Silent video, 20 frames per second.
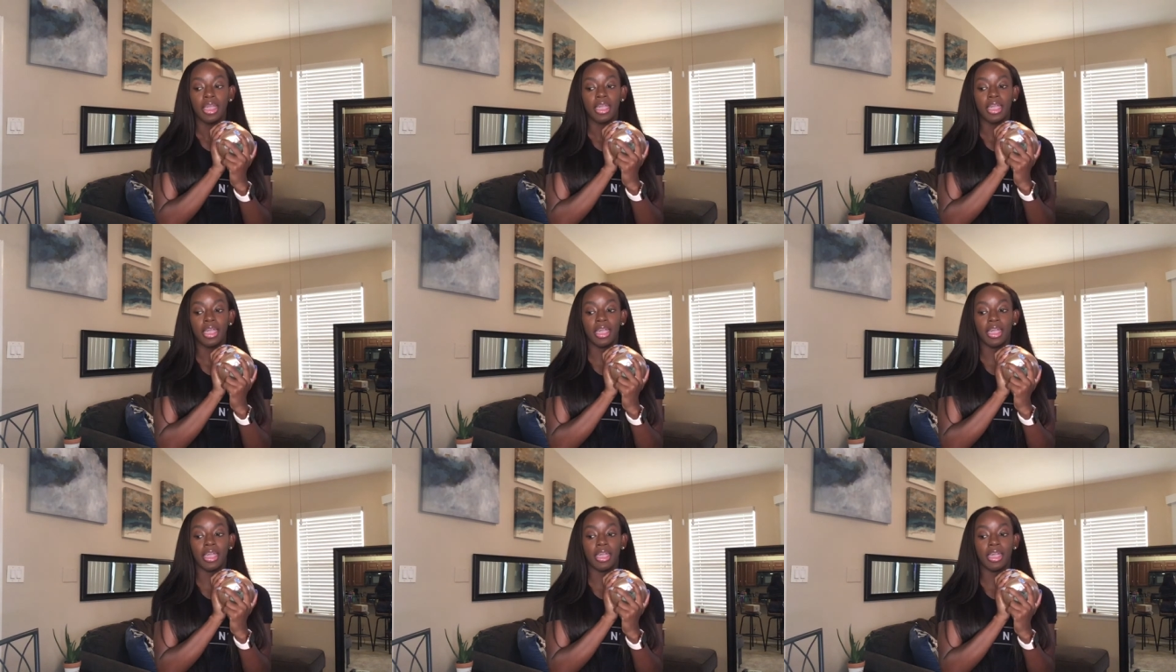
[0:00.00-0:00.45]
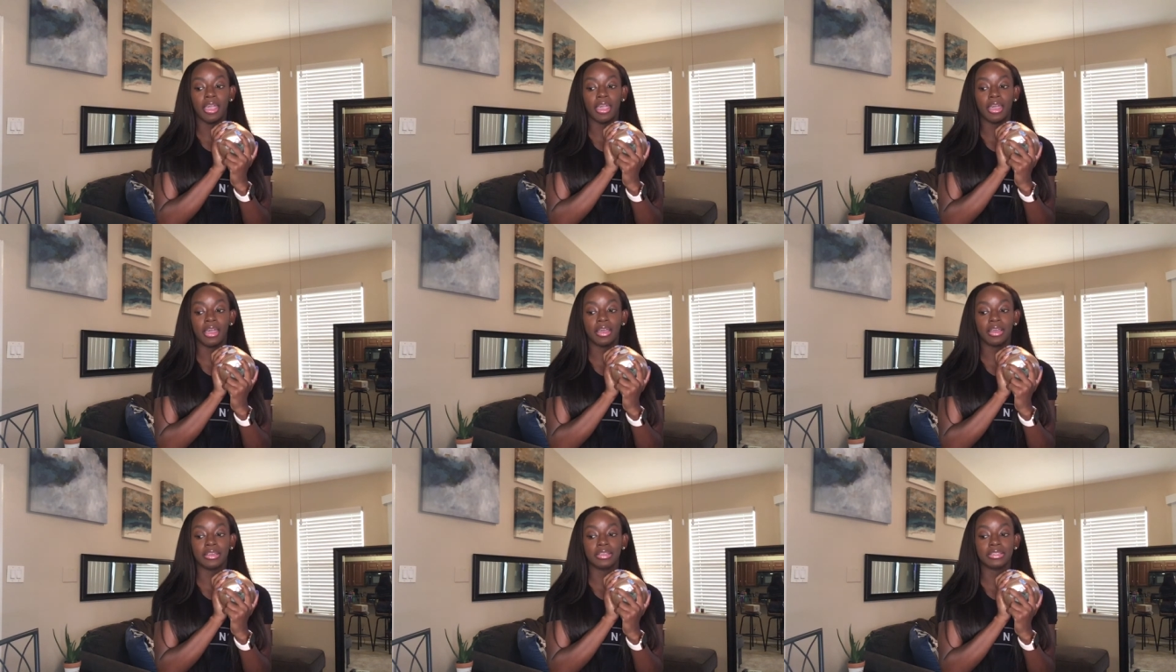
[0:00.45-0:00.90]

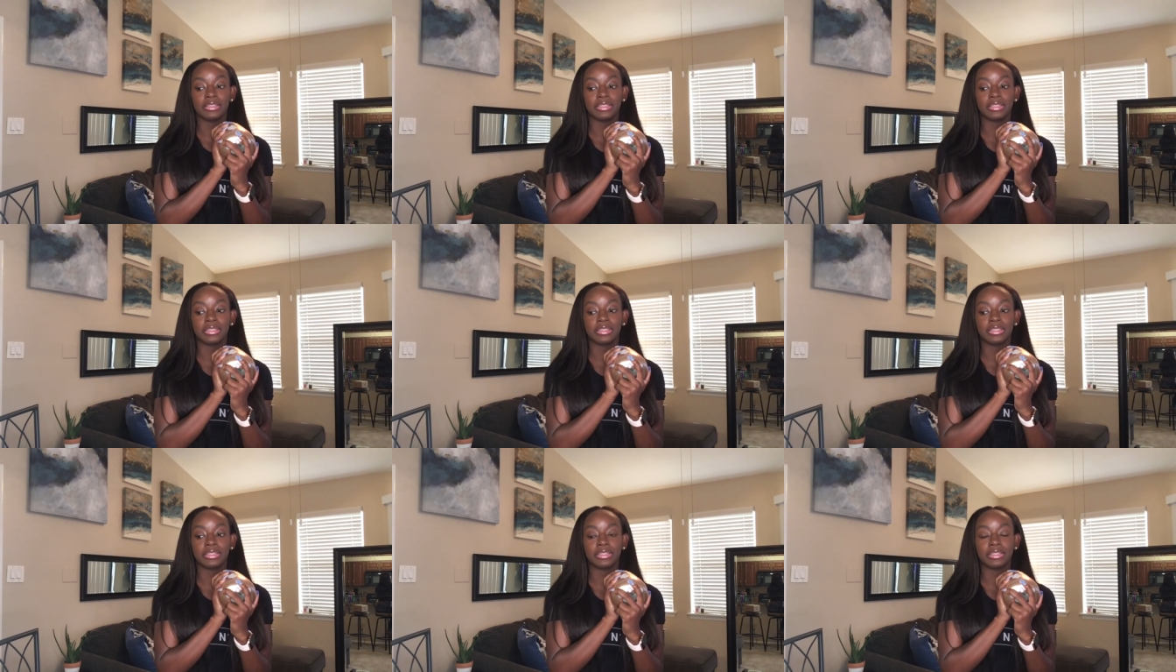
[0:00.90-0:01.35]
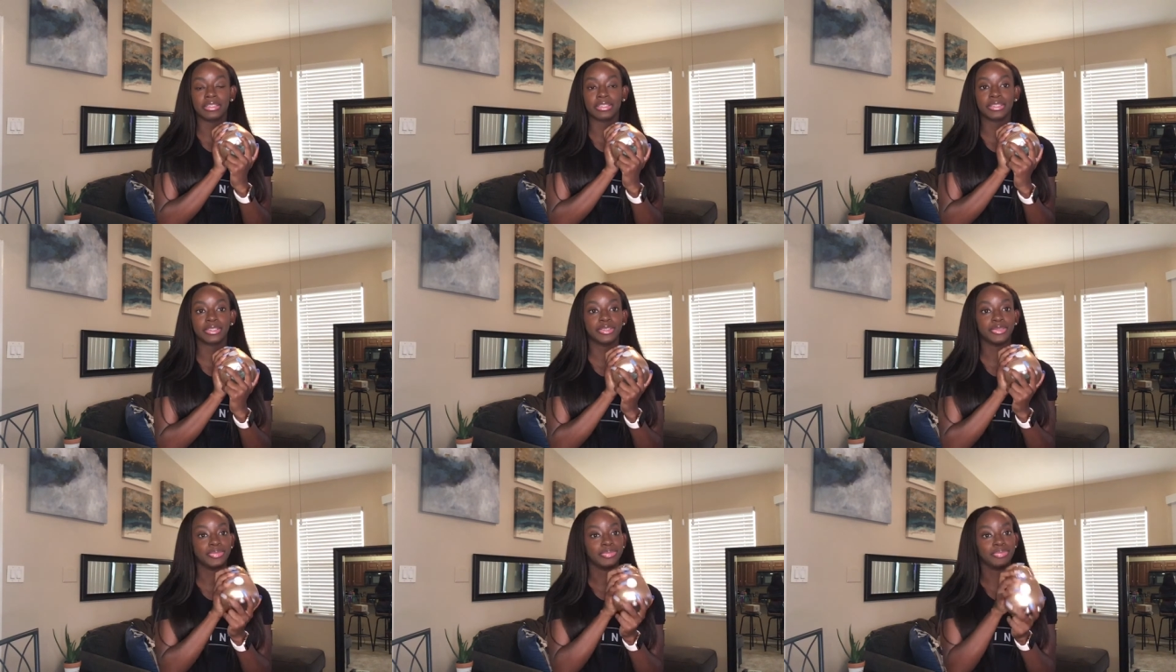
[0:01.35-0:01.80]
And
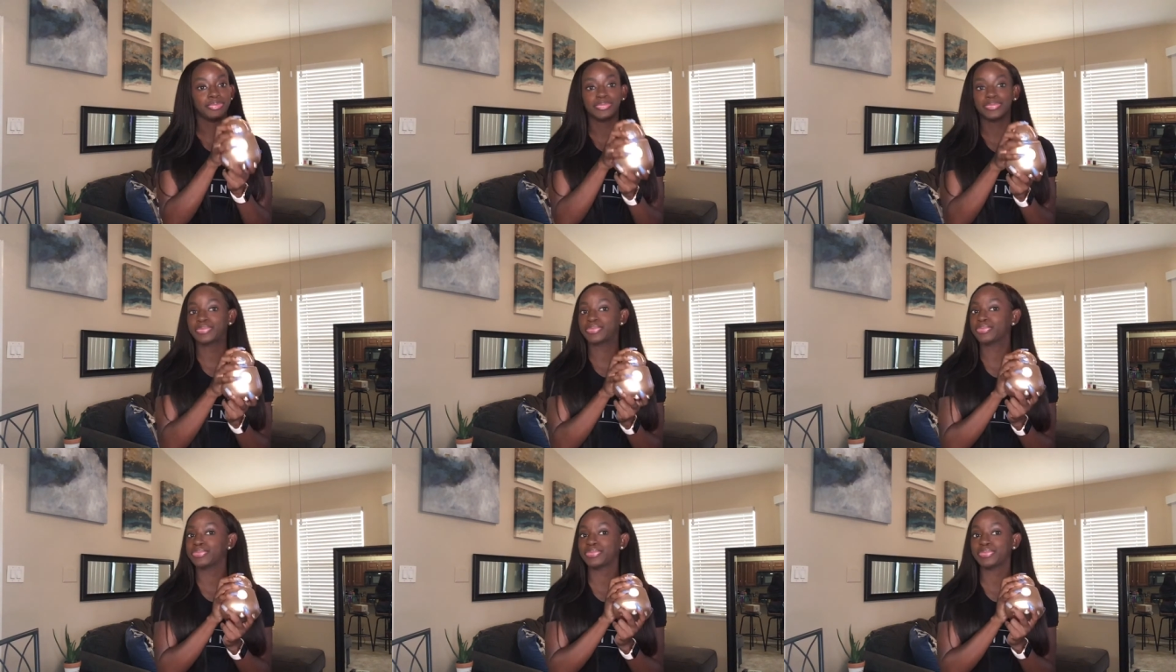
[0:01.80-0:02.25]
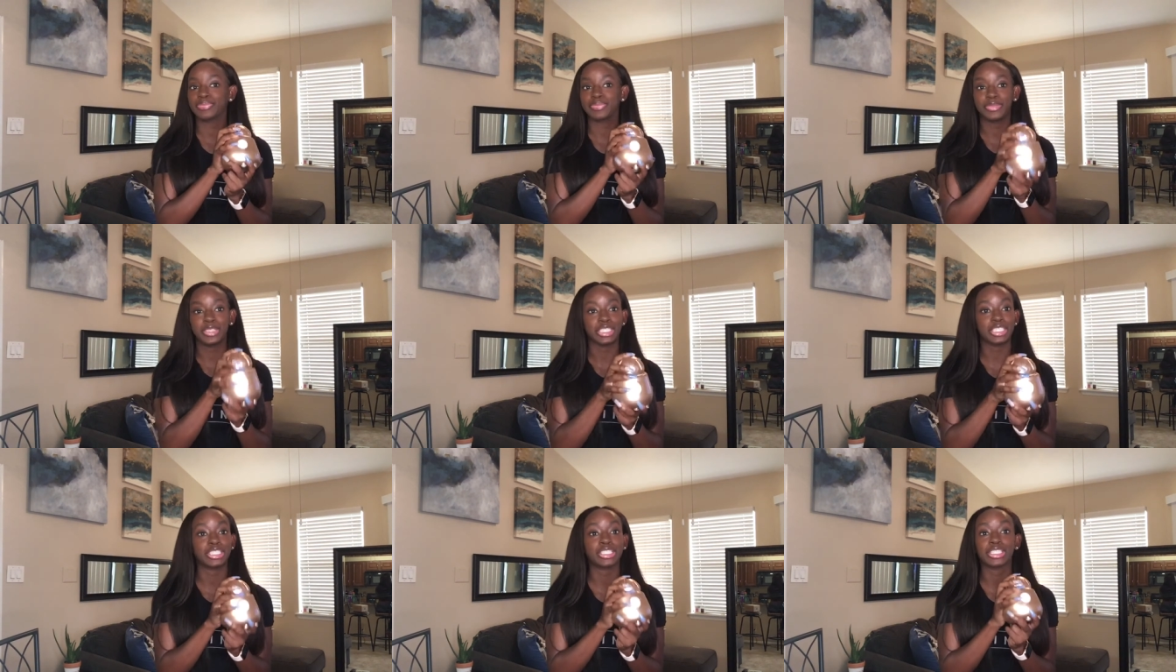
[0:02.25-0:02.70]

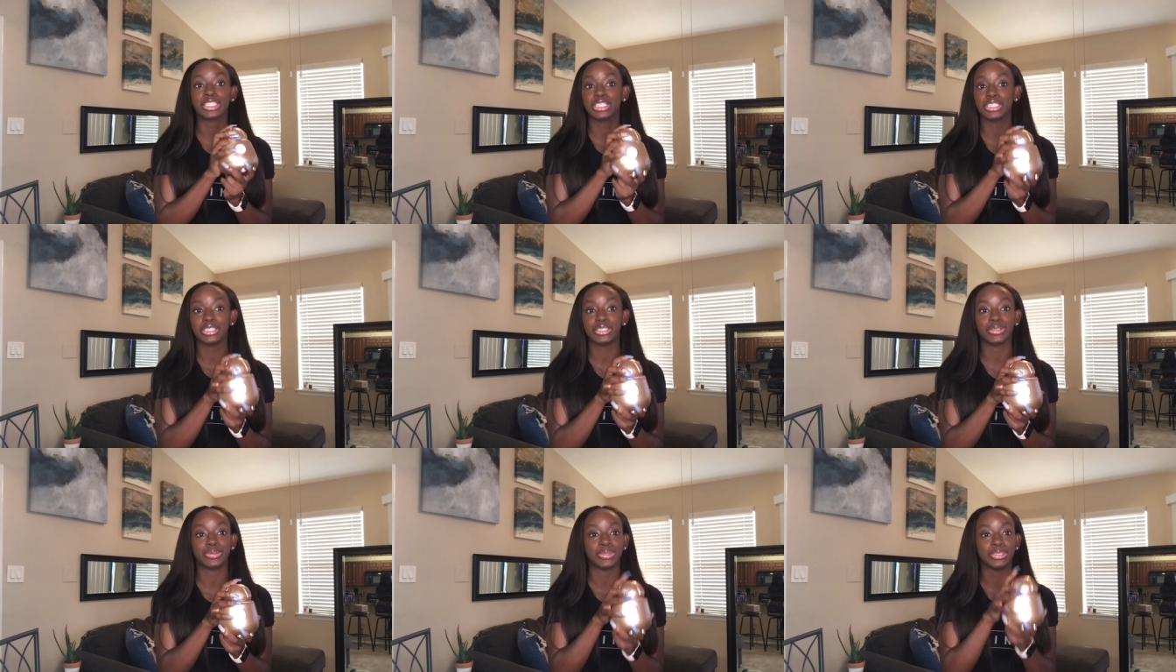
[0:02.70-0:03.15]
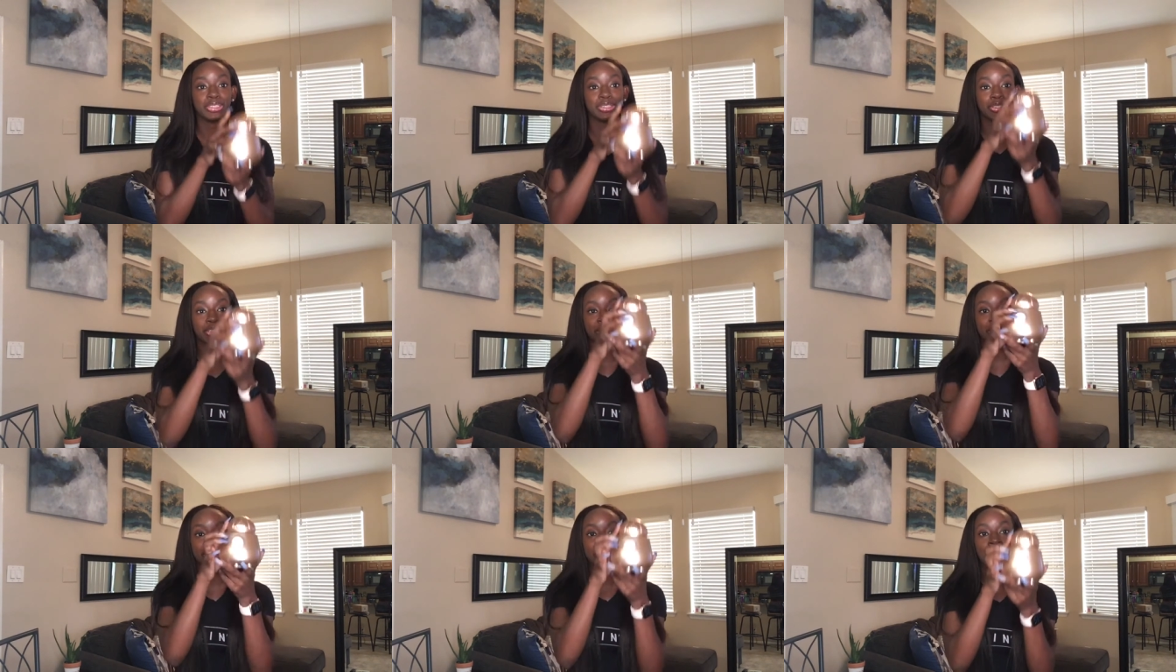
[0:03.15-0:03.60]
let's just get into it. So
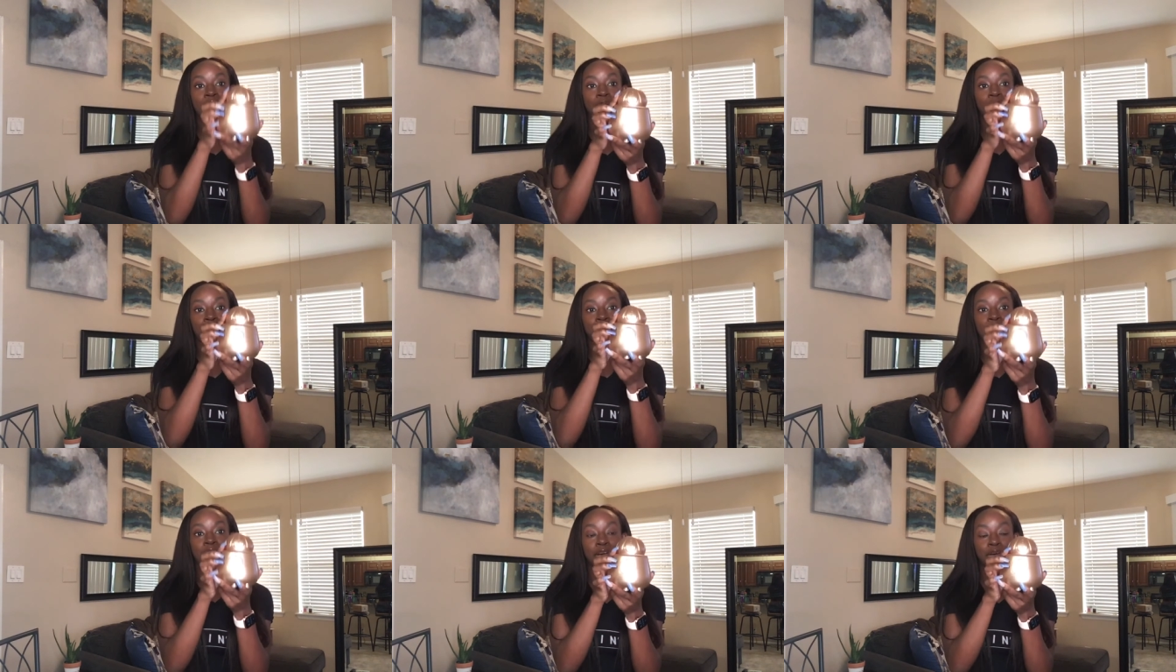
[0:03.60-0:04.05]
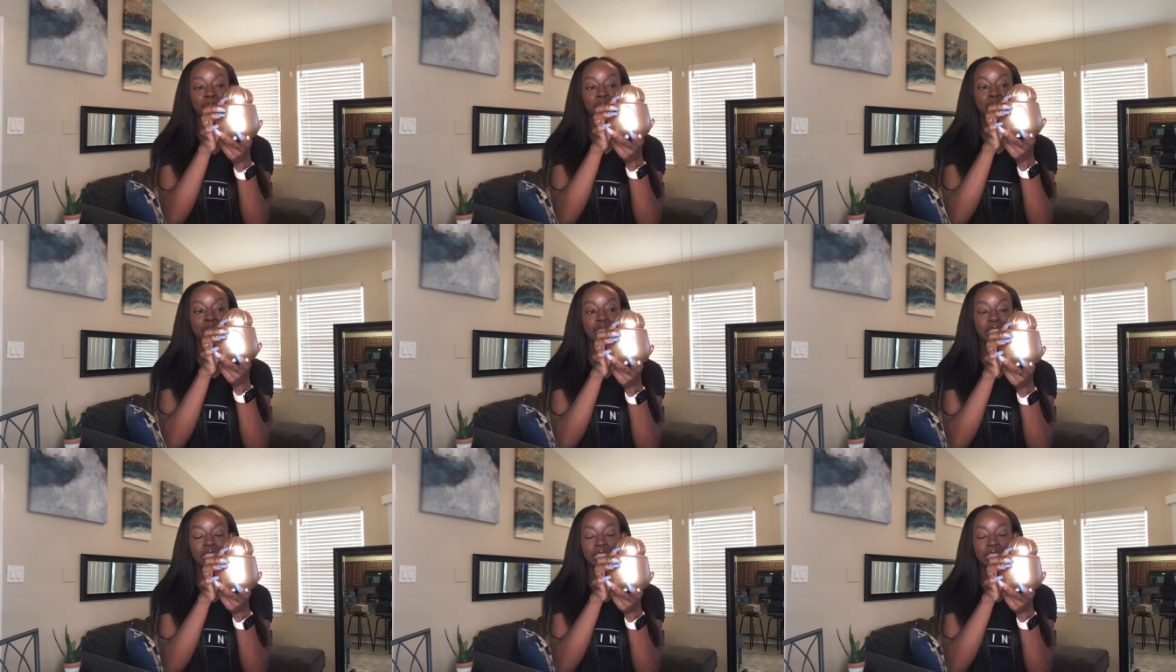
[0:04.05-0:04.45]
this is how it comes.